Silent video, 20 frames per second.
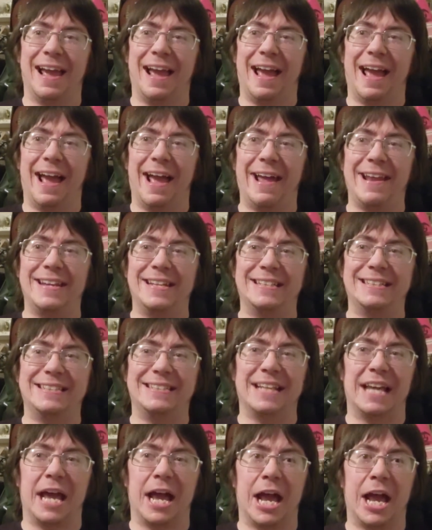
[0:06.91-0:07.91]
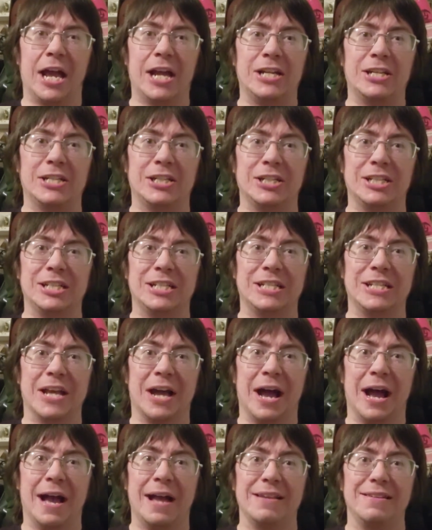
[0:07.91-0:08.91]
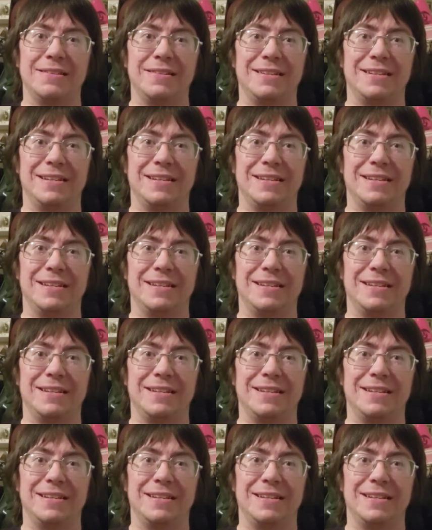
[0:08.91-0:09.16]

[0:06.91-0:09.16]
and it's actually not